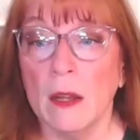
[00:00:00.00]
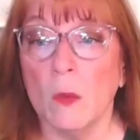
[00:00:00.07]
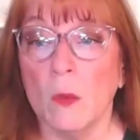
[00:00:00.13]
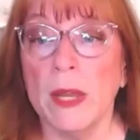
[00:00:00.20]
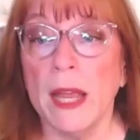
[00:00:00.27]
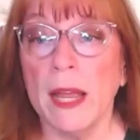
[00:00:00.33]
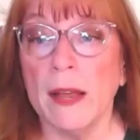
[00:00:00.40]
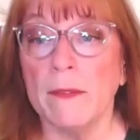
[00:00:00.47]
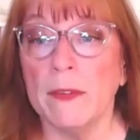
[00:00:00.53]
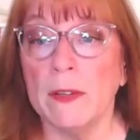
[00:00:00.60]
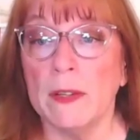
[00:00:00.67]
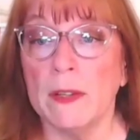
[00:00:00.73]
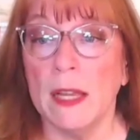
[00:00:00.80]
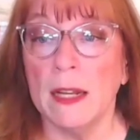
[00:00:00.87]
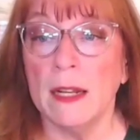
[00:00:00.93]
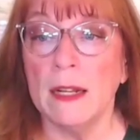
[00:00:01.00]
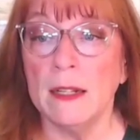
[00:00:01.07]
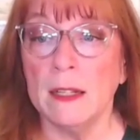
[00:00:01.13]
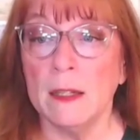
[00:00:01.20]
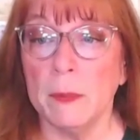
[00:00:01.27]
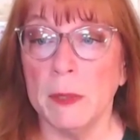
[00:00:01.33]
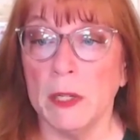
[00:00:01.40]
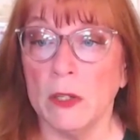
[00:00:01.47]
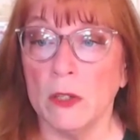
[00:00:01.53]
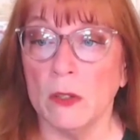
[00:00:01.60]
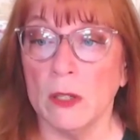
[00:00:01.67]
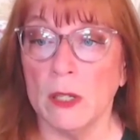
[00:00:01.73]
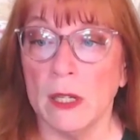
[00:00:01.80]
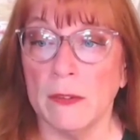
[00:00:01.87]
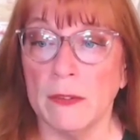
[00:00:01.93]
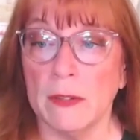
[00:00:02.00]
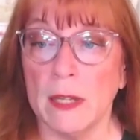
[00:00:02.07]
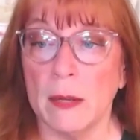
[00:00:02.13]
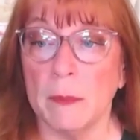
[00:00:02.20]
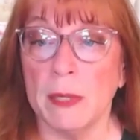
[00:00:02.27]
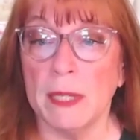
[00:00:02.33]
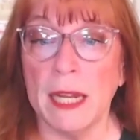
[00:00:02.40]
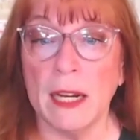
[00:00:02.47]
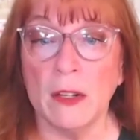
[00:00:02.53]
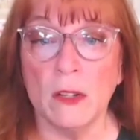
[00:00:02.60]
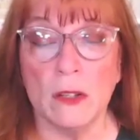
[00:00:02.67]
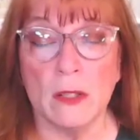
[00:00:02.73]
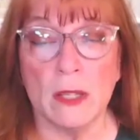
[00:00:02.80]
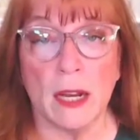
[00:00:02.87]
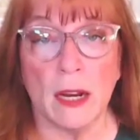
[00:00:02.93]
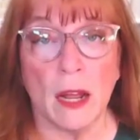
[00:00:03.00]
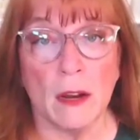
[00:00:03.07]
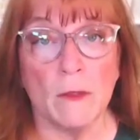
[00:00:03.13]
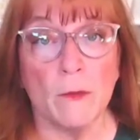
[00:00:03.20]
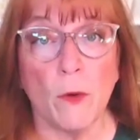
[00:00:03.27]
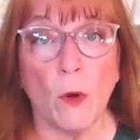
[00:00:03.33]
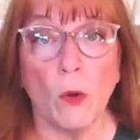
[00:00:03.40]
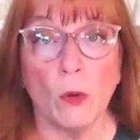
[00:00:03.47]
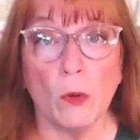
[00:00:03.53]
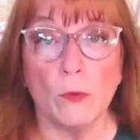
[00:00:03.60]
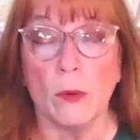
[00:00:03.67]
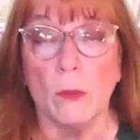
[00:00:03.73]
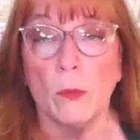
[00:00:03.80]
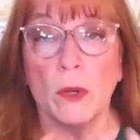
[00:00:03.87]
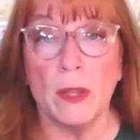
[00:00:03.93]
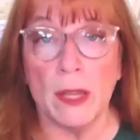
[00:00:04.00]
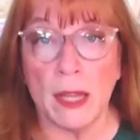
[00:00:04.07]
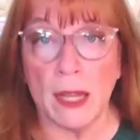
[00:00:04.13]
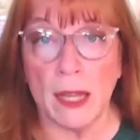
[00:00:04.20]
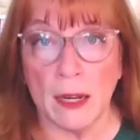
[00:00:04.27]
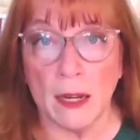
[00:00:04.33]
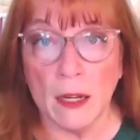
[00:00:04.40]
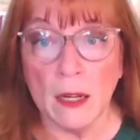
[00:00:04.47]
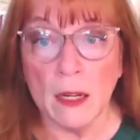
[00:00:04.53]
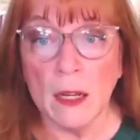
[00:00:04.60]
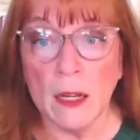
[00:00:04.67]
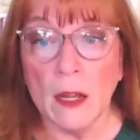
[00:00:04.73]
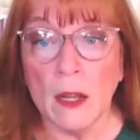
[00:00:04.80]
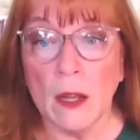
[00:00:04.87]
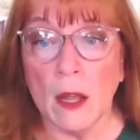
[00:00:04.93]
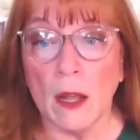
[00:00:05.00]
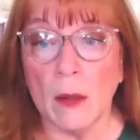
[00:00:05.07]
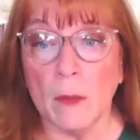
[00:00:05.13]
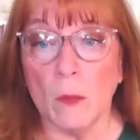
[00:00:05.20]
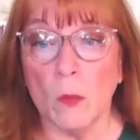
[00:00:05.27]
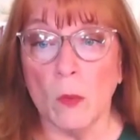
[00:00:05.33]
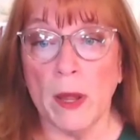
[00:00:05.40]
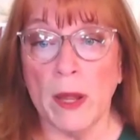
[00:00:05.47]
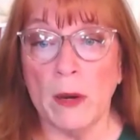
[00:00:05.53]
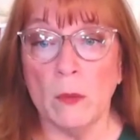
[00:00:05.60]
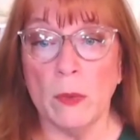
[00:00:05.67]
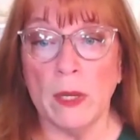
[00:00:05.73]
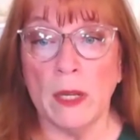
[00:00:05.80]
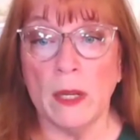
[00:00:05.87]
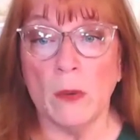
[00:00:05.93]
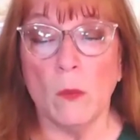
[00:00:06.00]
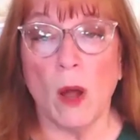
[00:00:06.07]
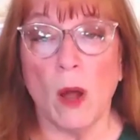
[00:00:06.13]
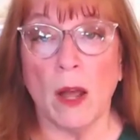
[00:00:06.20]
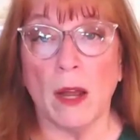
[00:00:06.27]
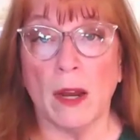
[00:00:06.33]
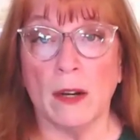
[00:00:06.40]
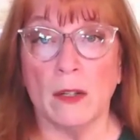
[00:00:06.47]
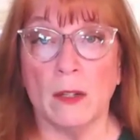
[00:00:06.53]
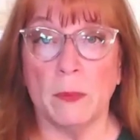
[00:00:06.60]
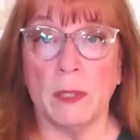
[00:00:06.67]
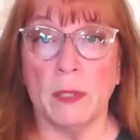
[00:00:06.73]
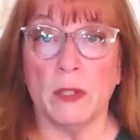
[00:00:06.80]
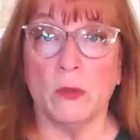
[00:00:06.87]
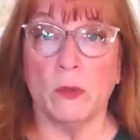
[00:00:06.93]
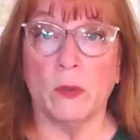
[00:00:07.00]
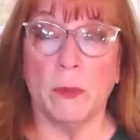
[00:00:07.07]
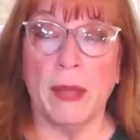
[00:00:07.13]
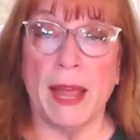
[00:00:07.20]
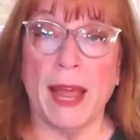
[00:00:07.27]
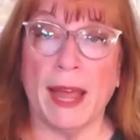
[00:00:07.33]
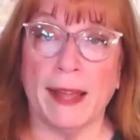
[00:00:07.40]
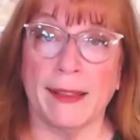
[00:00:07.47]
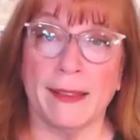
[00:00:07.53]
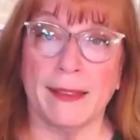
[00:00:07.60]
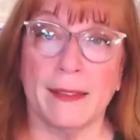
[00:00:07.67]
We have hidden spiritual gifts and potentials that unfold from within when we walk our spiritual path.